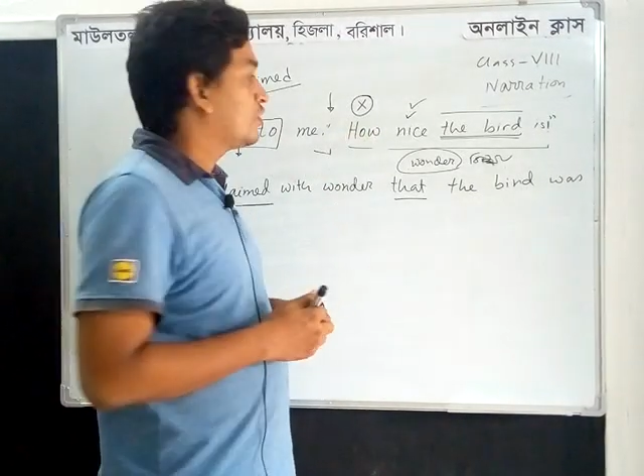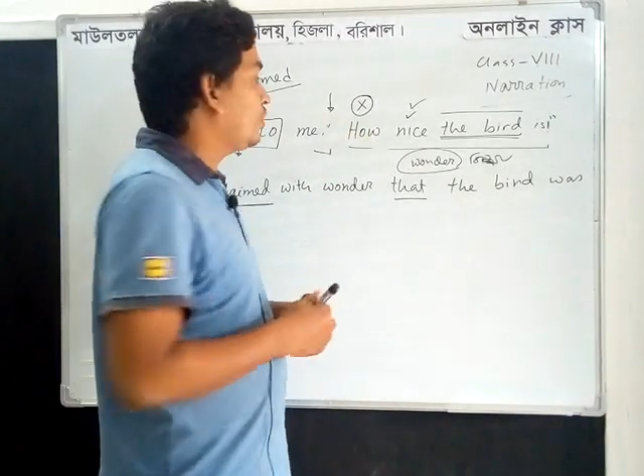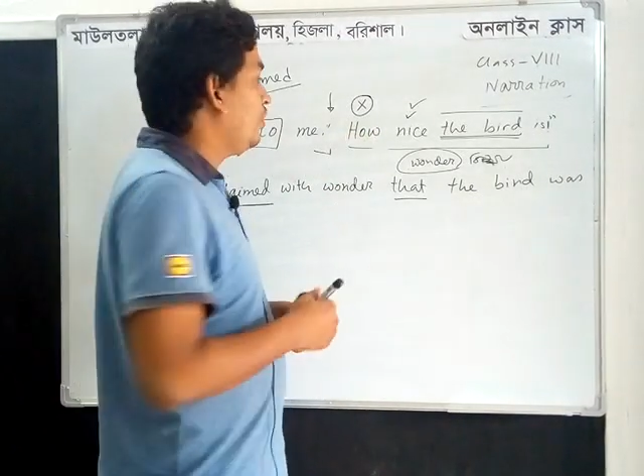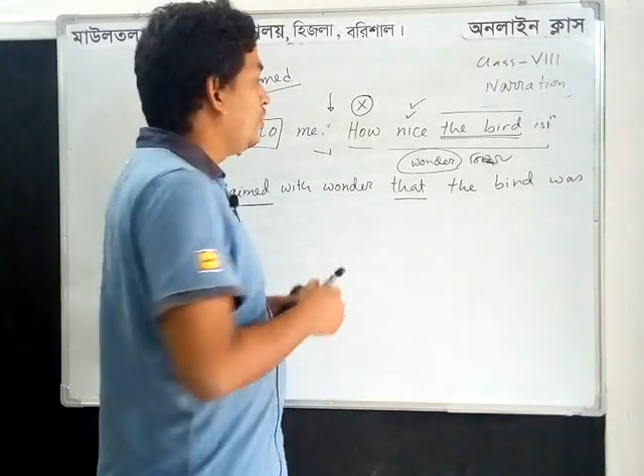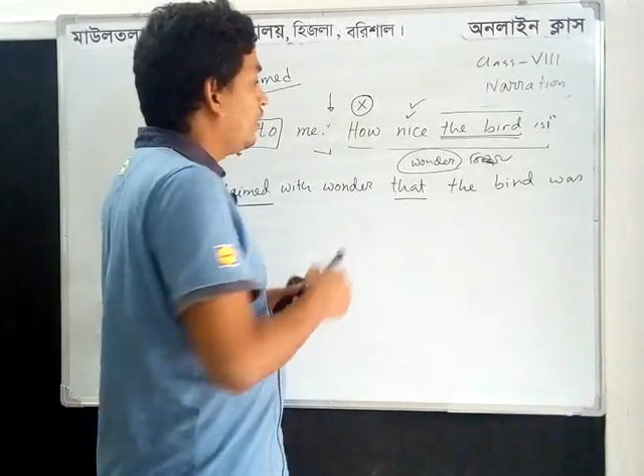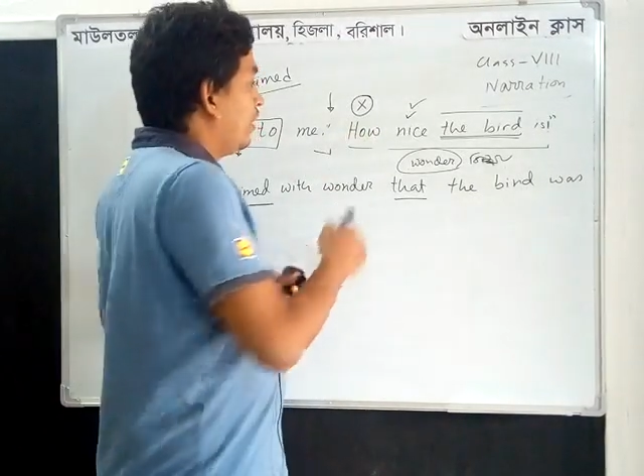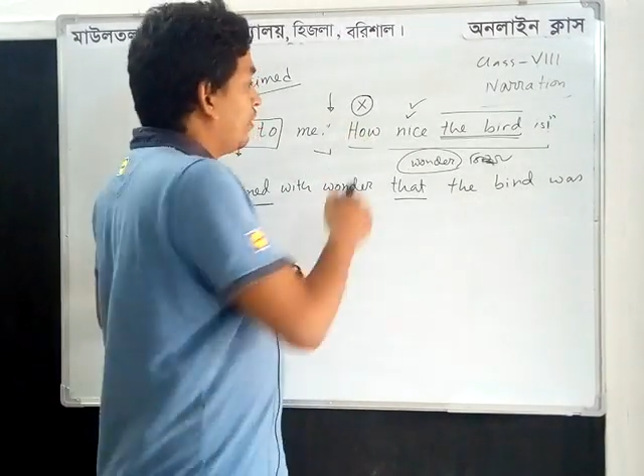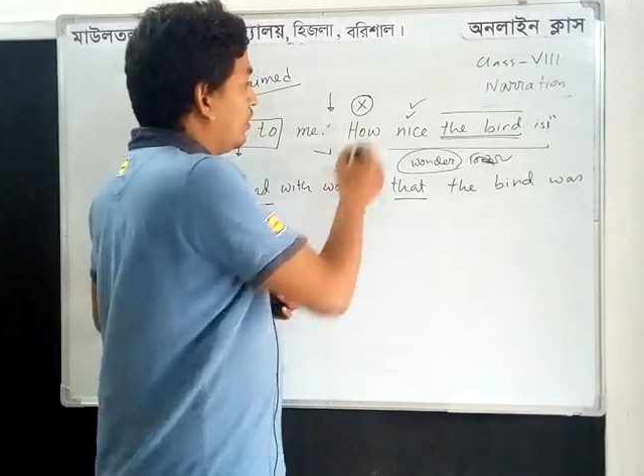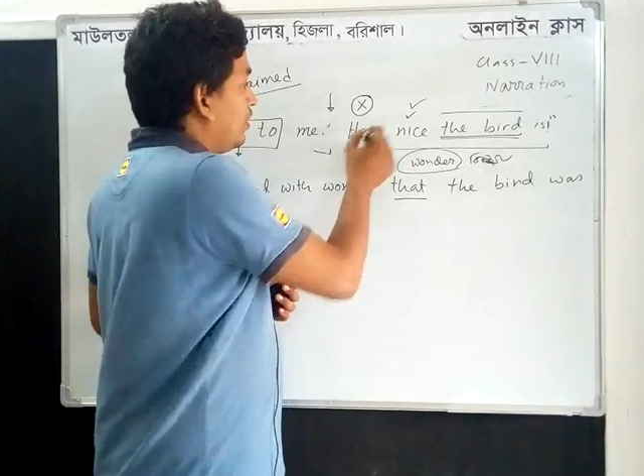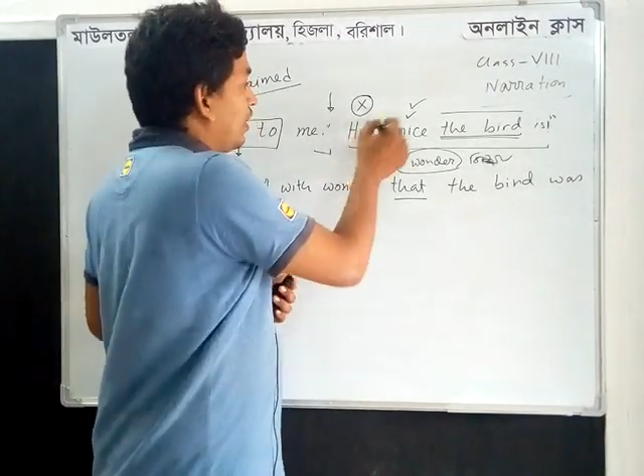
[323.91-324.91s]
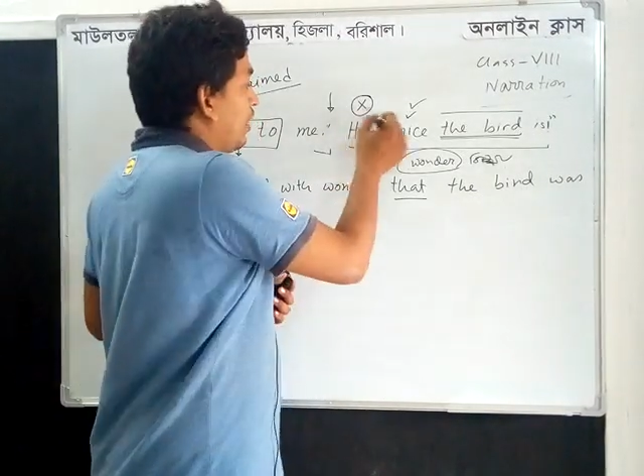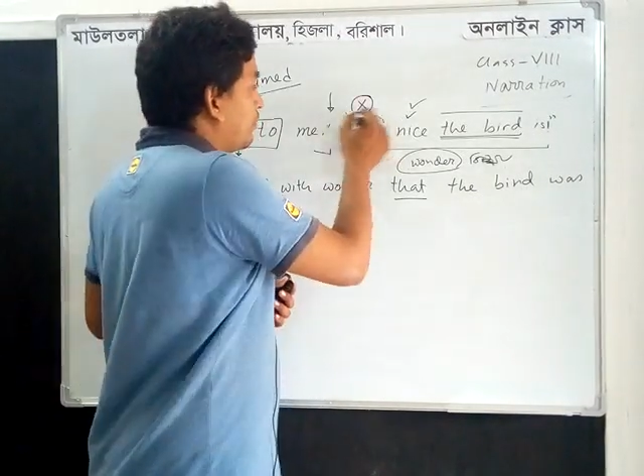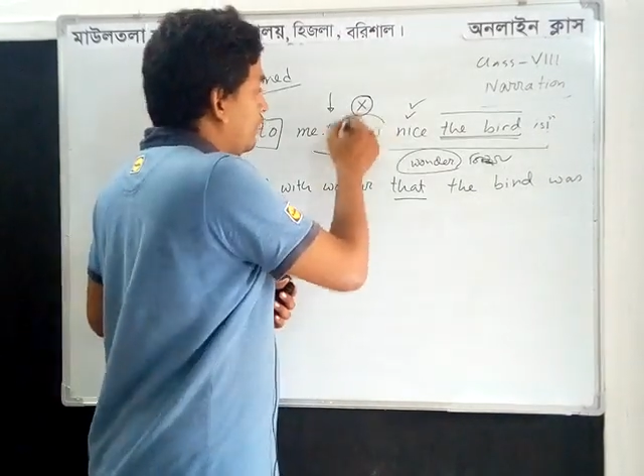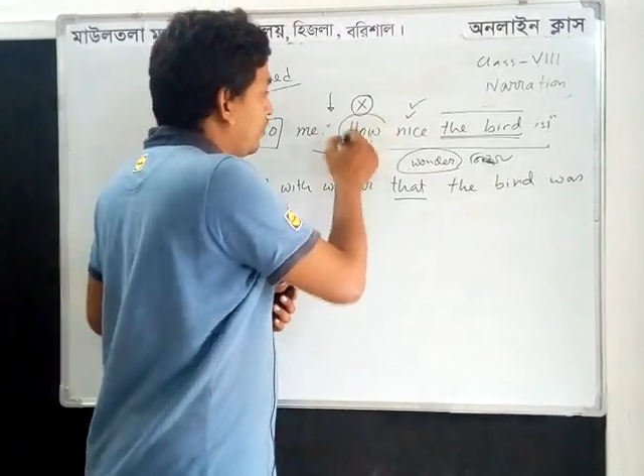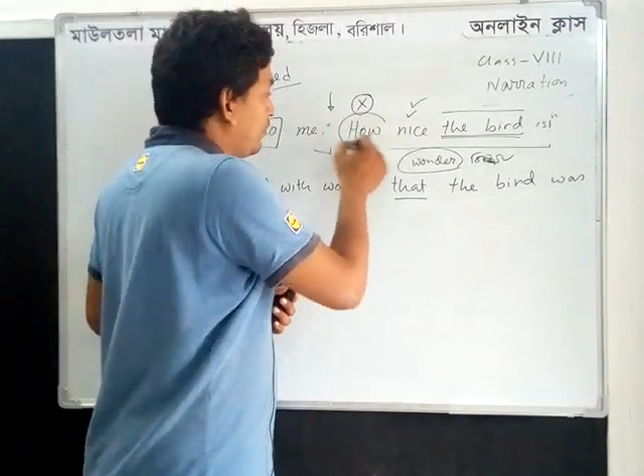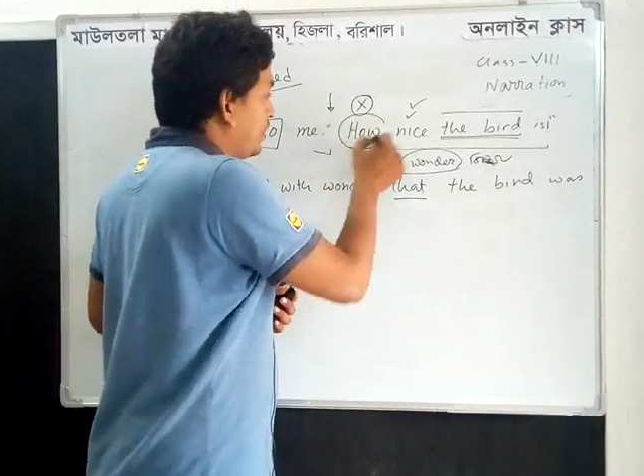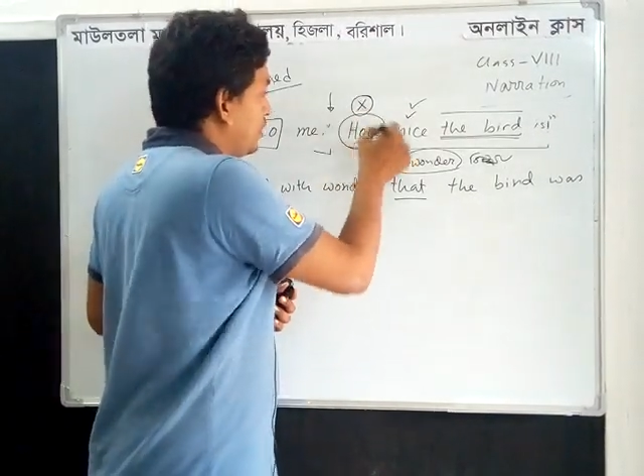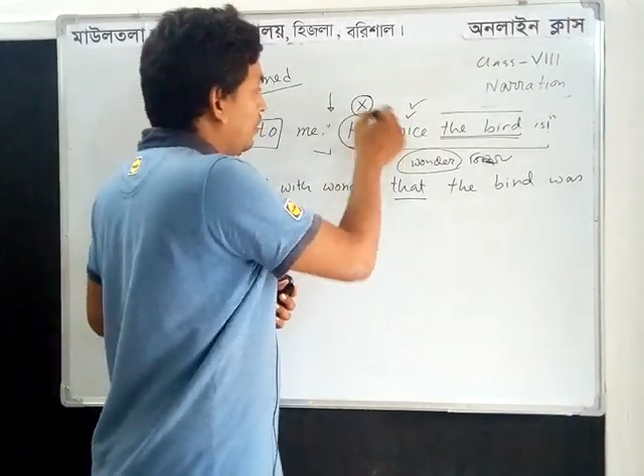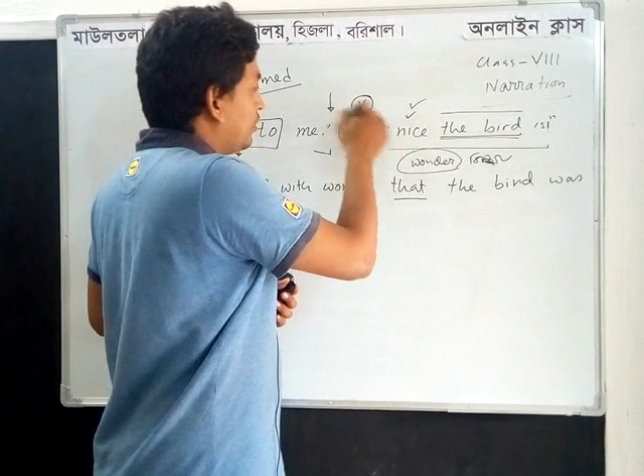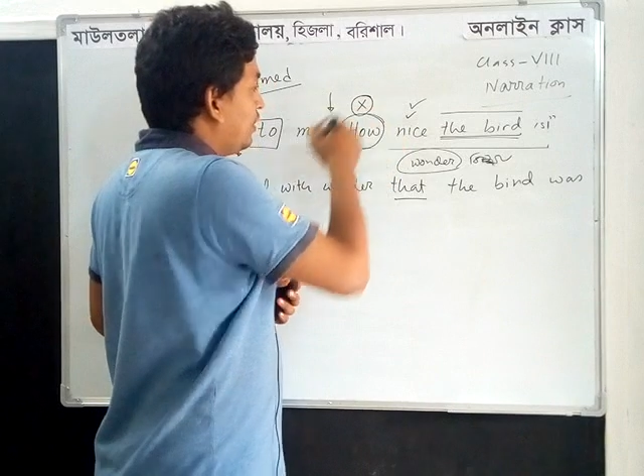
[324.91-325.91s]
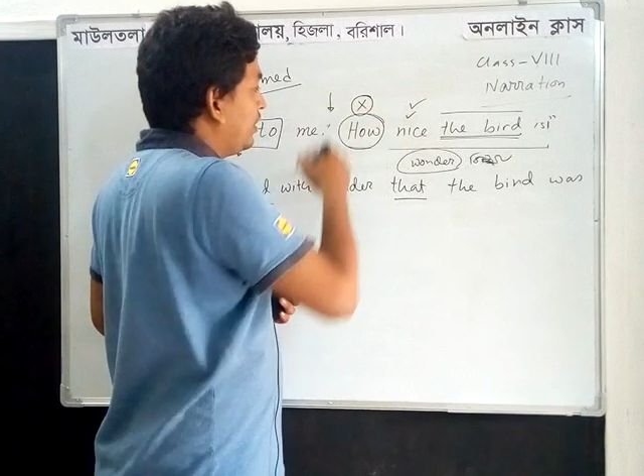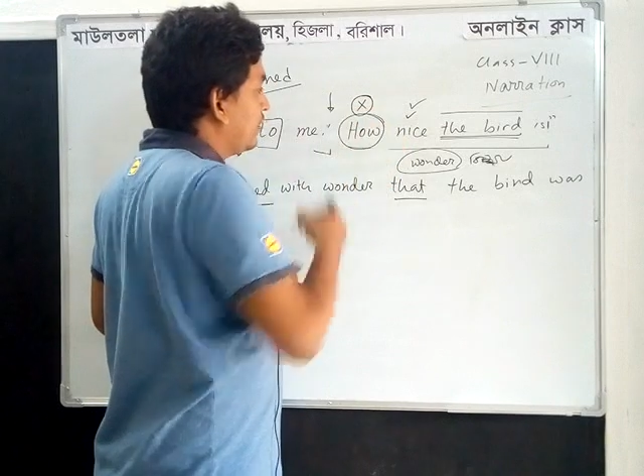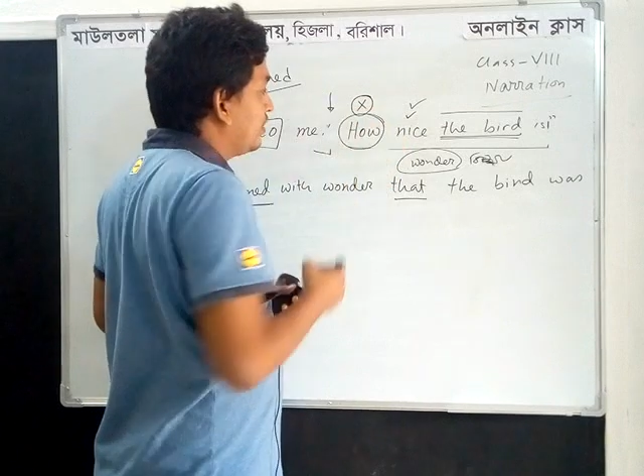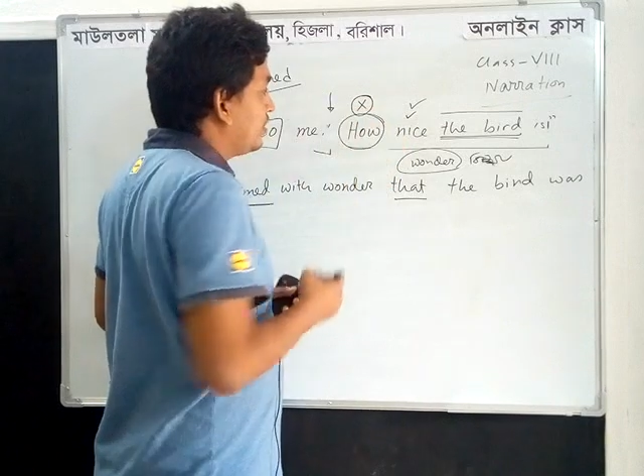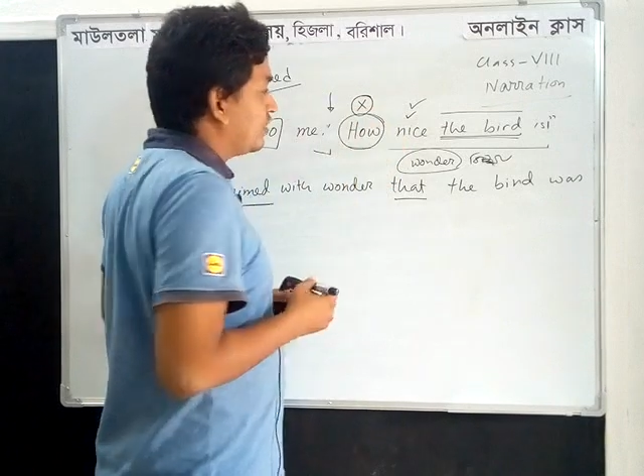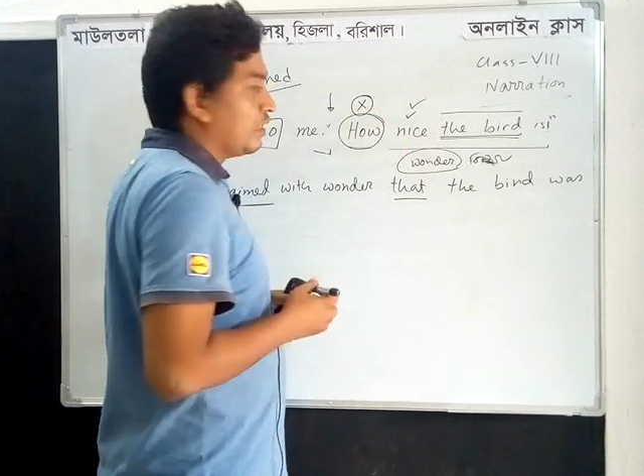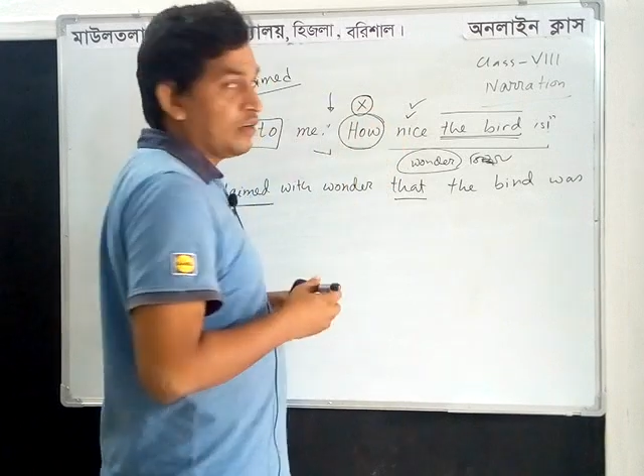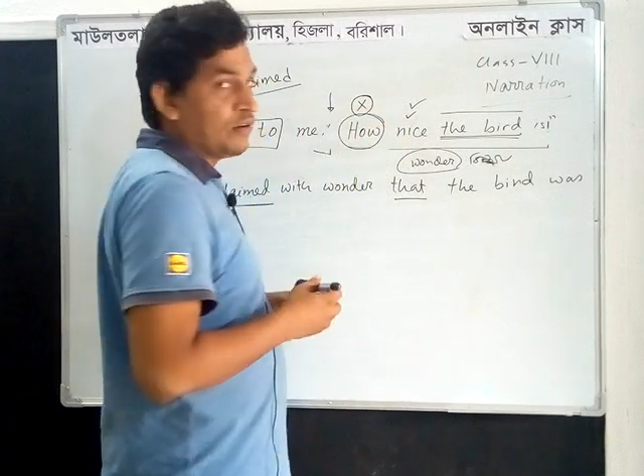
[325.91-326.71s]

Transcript: So after omitting or deleting this